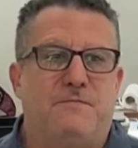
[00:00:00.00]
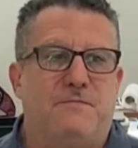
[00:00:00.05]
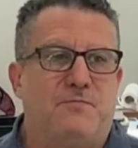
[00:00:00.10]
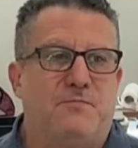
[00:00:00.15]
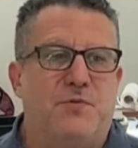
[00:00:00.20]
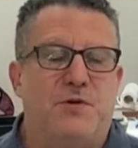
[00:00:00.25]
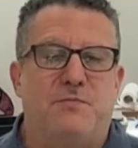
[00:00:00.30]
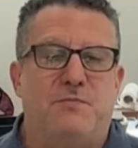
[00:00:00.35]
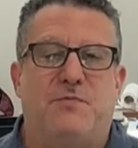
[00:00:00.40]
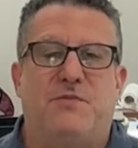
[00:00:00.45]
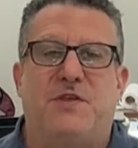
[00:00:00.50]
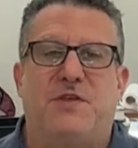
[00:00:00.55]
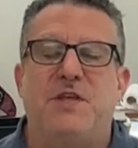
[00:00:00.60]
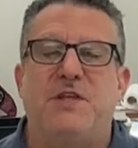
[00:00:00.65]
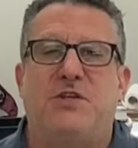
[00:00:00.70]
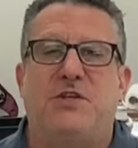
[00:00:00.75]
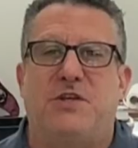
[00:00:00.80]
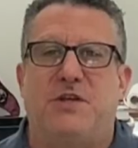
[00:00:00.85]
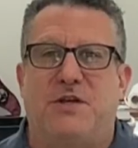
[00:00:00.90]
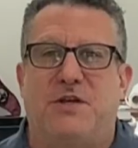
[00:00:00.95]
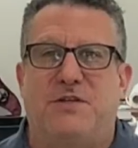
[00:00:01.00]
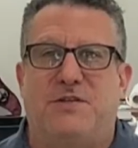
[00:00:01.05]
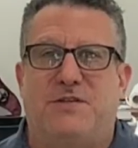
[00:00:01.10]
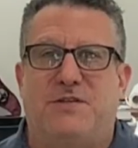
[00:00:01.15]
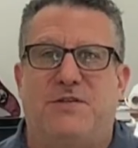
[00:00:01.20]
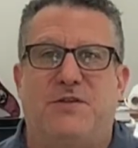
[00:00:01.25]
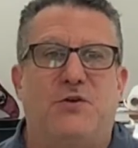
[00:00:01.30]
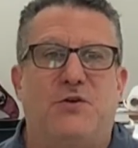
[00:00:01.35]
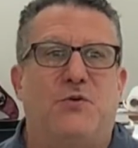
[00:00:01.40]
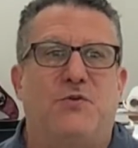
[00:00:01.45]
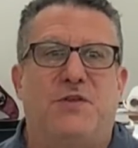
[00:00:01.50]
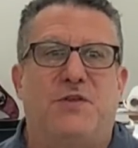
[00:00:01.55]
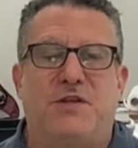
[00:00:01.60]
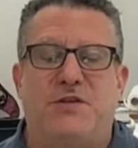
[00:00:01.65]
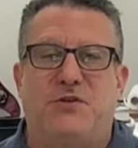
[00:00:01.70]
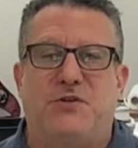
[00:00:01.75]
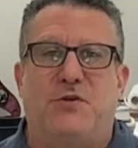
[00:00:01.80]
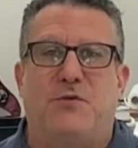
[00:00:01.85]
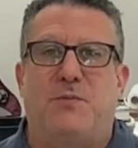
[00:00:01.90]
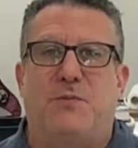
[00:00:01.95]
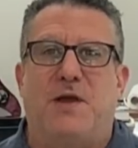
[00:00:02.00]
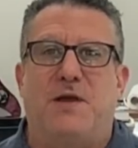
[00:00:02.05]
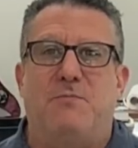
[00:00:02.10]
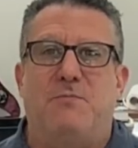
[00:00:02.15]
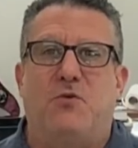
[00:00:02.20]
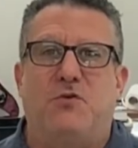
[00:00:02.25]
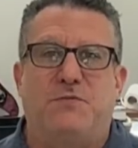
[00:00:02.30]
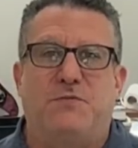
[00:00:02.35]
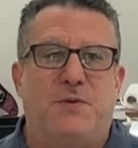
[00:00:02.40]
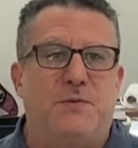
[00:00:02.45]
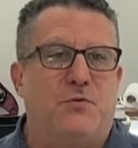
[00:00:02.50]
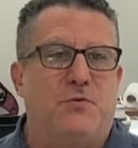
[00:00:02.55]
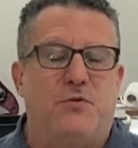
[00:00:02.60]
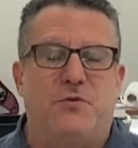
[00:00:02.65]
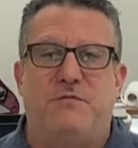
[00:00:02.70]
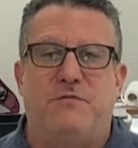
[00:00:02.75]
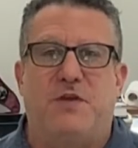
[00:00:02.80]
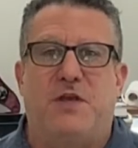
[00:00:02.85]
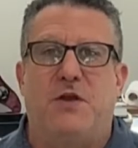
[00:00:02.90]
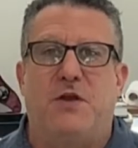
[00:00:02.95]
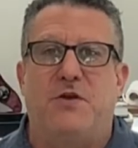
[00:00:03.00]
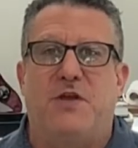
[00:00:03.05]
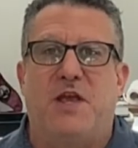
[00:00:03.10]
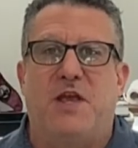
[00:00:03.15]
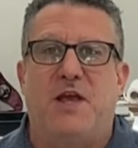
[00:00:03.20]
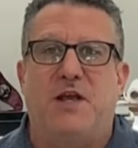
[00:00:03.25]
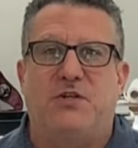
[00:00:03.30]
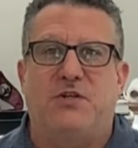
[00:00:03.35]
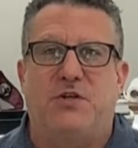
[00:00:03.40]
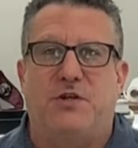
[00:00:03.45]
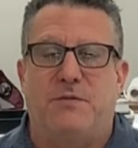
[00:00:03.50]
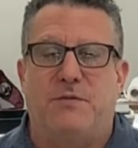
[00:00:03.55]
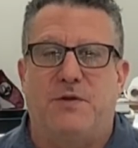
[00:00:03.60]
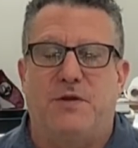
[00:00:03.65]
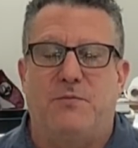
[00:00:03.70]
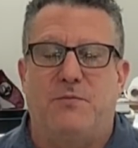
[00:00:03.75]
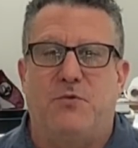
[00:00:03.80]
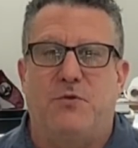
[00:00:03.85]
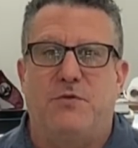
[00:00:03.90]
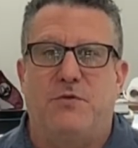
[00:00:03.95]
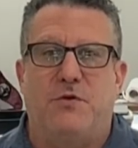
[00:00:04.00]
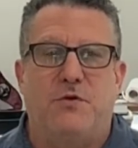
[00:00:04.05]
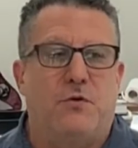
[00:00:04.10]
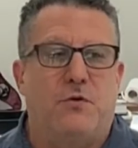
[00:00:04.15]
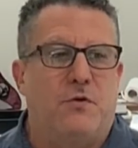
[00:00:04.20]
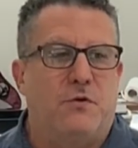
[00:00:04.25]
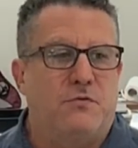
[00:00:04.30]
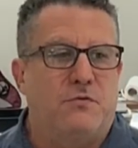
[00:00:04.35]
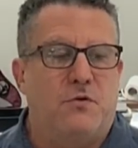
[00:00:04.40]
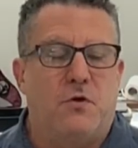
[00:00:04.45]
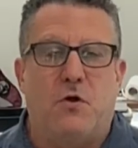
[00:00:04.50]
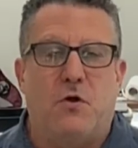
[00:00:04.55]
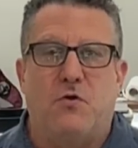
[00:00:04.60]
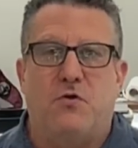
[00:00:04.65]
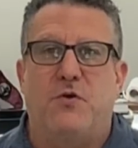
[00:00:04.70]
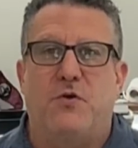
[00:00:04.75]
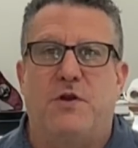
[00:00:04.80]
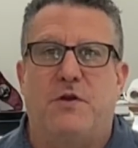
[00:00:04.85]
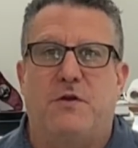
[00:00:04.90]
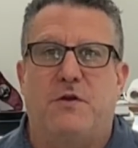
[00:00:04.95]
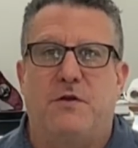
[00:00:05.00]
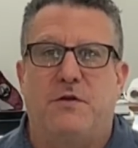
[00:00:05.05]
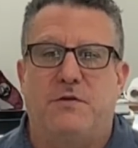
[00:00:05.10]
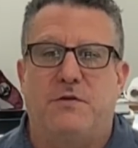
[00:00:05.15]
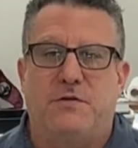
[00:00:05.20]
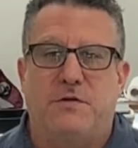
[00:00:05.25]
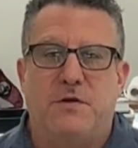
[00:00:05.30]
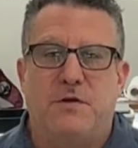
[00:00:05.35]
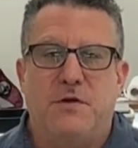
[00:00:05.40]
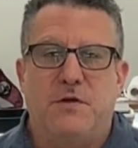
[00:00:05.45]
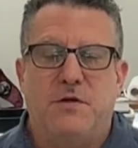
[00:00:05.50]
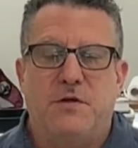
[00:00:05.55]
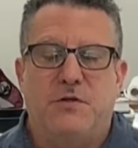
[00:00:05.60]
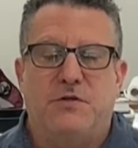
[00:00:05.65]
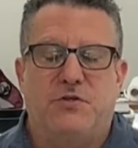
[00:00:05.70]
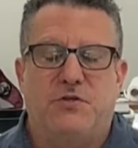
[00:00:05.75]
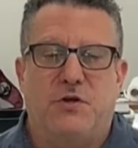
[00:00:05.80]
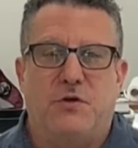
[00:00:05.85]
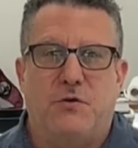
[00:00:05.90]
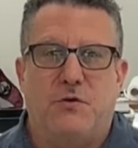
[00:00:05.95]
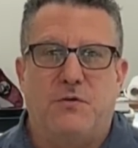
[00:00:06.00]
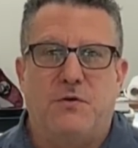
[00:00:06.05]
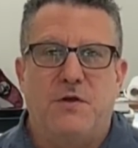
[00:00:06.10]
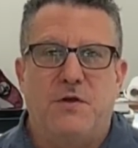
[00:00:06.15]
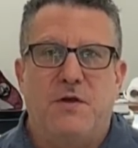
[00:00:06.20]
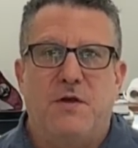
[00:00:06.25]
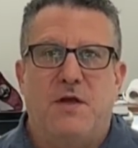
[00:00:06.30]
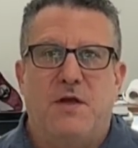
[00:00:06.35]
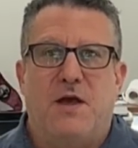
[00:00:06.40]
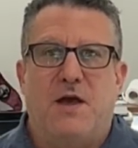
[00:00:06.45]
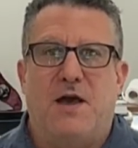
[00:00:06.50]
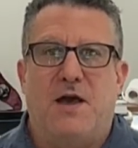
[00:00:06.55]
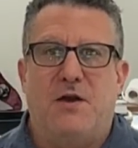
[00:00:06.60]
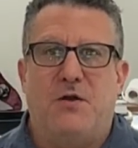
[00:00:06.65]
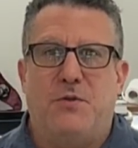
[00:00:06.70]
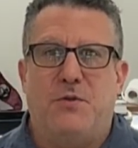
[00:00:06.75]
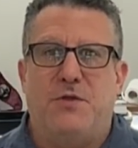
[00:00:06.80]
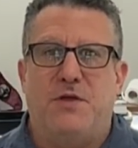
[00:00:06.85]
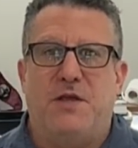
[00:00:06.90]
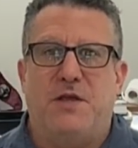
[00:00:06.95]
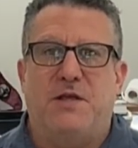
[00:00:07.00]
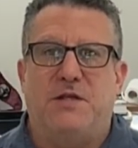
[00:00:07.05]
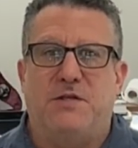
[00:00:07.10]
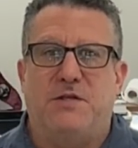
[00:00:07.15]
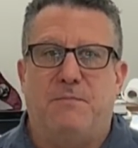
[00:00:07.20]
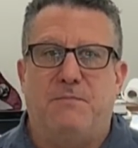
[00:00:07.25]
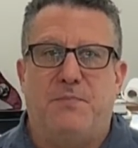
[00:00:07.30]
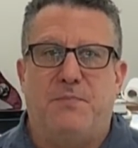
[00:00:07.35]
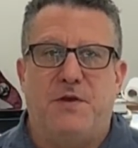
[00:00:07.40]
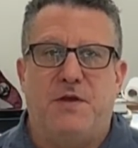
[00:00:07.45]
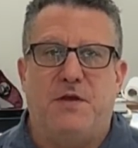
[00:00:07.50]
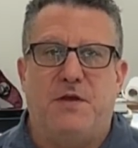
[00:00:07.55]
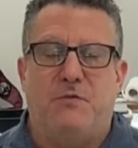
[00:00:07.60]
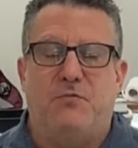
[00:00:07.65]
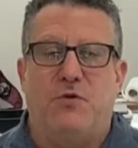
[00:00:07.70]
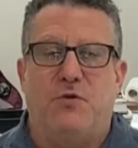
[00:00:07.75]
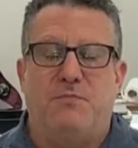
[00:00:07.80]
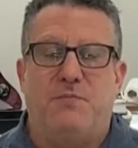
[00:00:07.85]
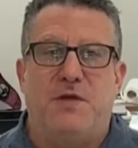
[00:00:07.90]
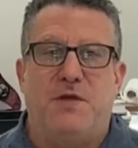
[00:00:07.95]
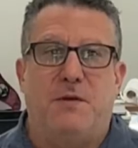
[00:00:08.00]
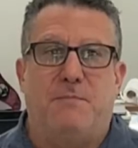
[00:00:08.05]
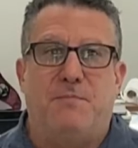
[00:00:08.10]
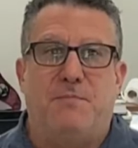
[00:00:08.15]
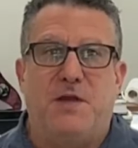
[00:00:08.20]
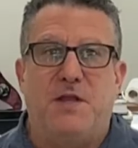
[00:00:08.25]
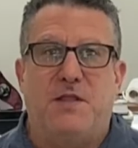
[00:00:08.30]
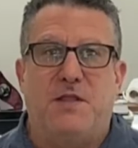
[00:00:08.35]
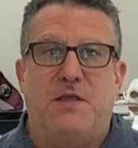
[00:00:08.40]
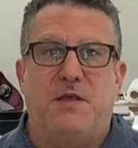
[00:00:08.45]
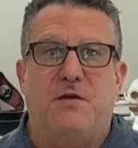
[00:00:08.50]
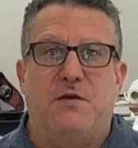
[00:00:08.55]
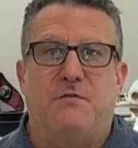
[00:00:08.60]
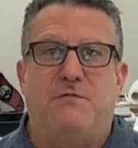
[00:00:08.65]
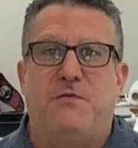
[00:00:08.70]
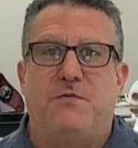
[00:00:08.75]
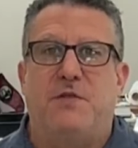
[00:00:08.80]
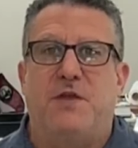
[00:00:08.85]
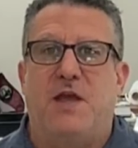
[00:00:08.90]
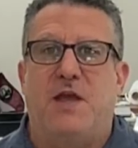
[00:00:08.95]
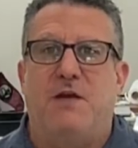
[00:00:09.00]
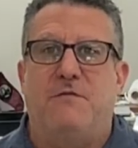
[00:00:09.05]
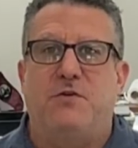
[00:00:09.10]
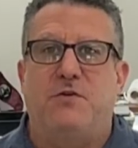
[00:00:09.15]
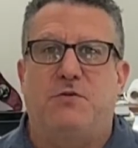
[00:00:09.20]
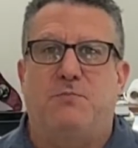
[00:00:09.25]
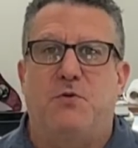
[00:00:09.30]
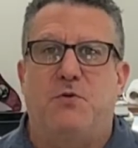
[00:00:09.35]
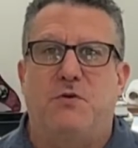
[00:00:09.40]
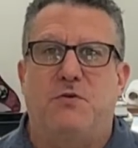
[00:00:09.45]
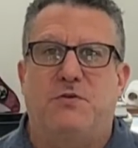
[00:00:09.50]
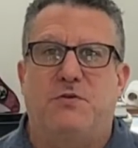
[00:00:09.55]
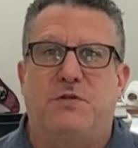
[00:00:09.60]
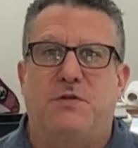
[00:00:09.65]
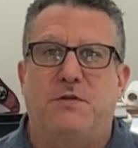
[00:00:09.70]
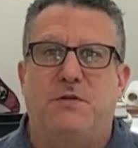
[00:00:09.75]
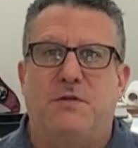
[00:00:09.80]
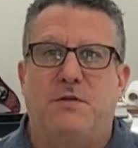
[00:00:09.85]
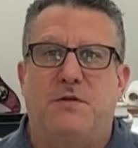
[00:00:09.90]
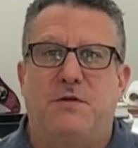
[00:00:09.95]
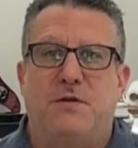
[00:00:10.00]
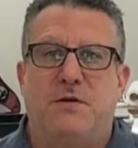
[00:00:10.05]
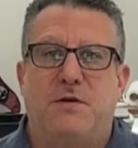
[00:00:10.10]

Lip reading: been teaching us to go digital by, most people don't even carry cash on them anymore. They're all credit cards. So I don't think would be a big deal for the average person.